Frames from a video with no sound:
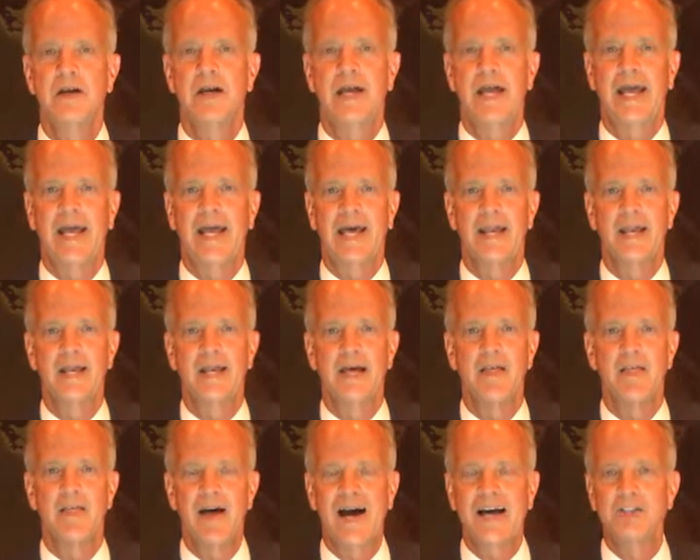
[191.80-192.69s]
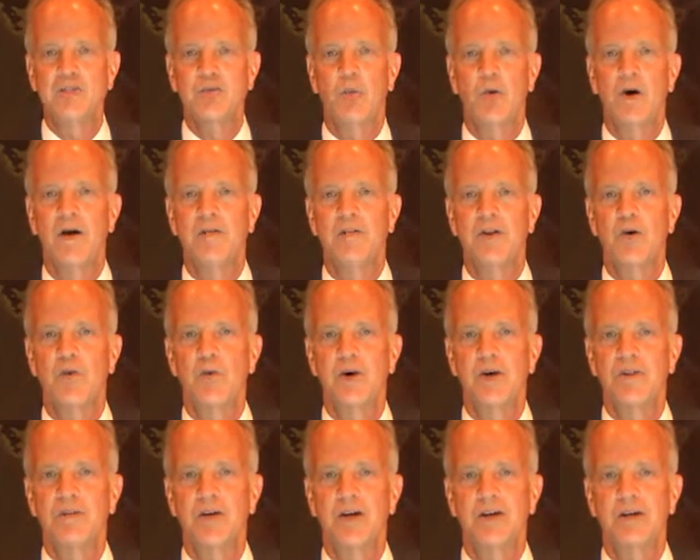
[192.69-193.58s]
And that's one that
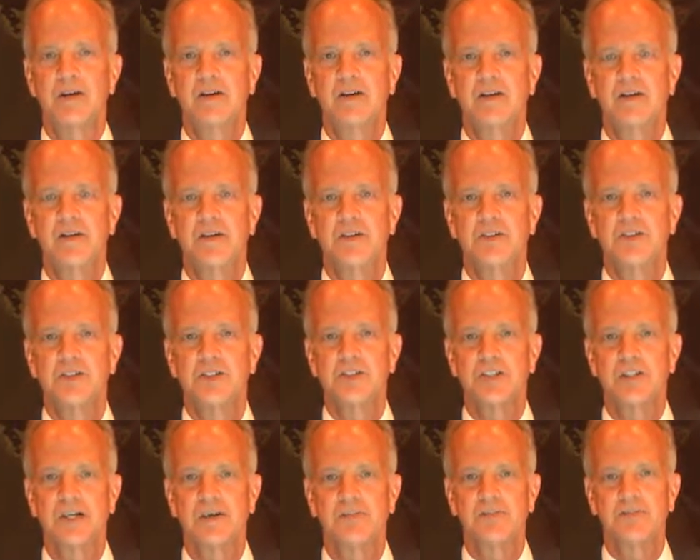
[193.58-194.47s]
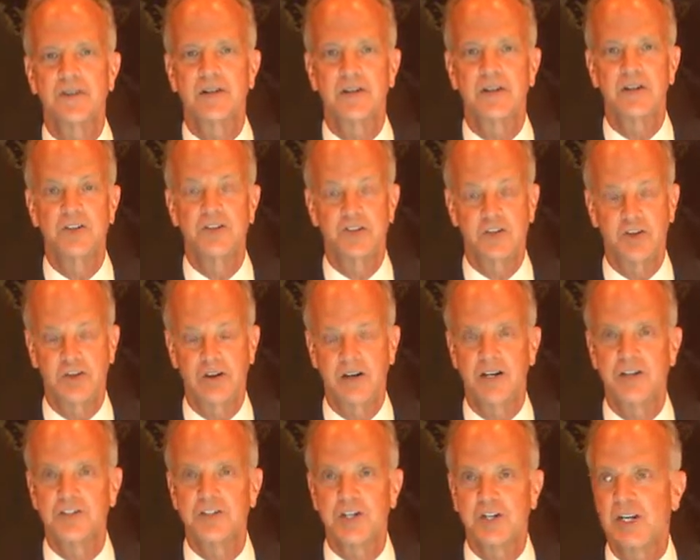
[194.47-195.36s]
we think is
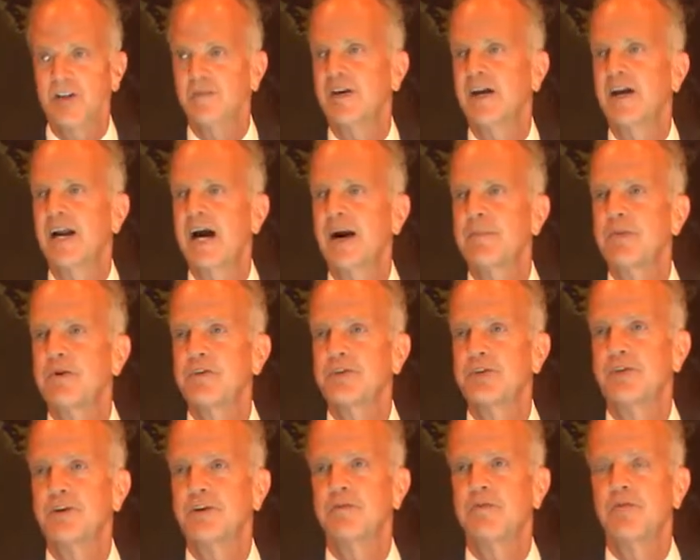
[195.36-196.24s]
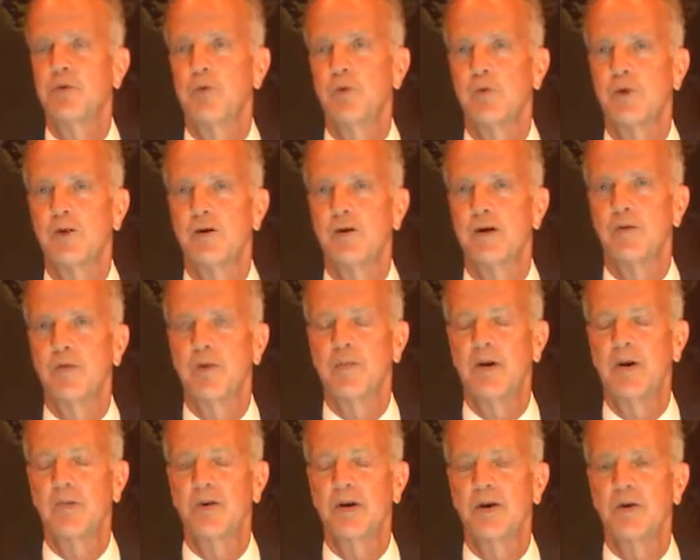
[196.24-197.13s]
certainly a significant opportunity for a
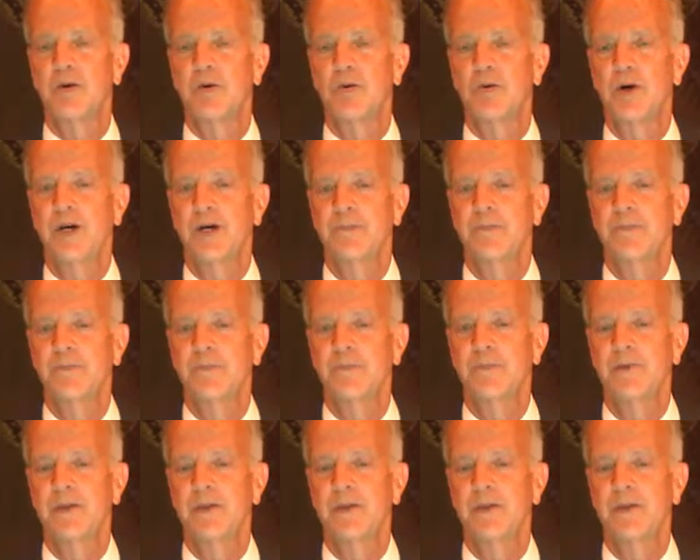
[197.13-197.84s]
Republican to win.